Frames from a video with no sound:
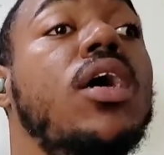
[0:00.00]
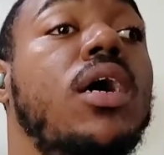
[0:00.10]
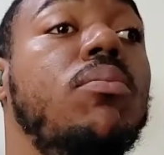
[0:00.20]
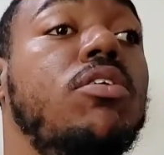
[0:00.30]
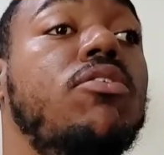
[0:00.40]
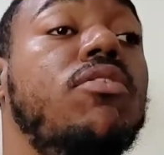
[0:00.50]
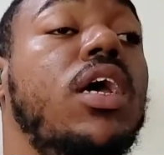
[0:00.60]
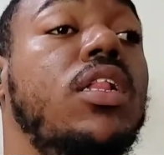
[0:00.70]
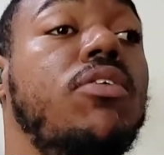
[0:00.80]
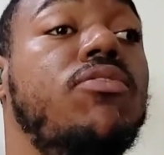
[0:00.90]
coming
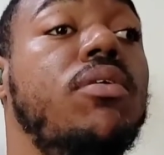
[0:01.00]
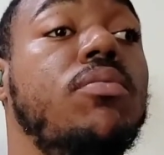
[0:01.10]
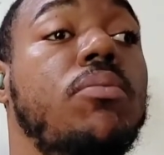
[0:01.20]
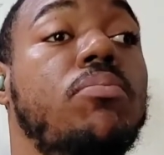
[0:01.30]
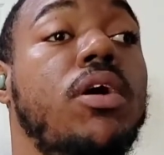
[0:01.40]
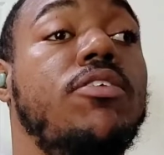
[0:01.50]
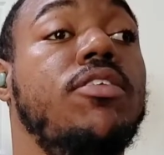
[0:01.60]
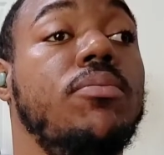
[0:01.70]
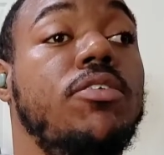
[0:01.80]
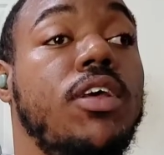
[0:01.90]
directly from the
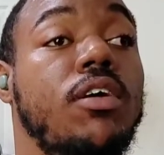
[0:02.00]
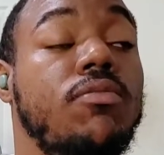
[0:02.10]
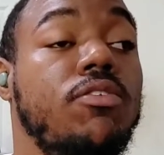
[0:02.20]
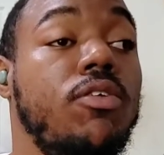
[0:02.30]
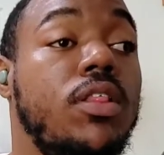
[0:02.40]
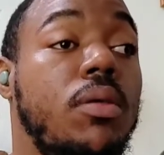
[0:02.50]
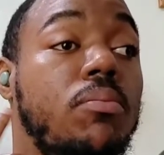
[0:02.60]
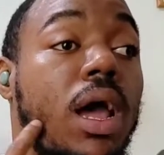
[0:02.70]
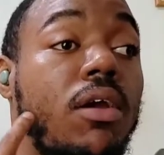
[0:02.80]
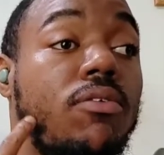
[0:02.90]
buds themselves, or
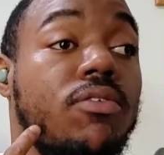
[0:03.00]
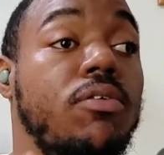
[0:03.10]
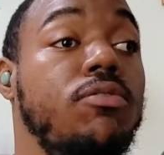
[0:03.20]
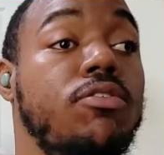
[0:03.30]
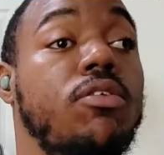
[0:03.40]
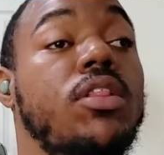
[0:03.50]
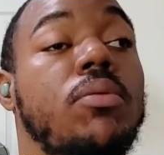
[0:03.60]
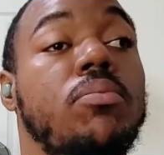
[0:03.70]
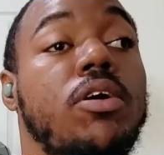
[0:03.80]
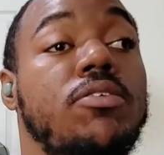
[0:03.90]
the microphones on
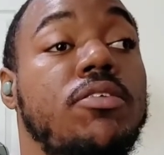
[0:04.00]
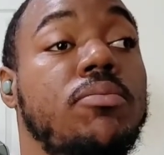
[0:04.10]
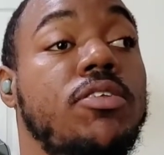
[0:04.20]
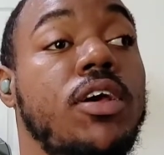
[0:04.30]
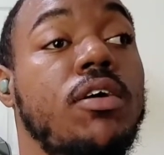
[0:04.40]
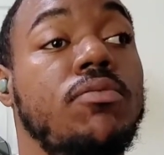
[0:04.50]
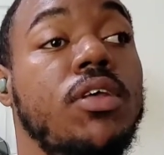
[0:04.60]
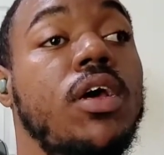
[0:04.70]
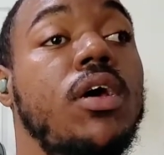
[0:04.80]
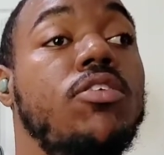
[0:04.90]
the buds themselves.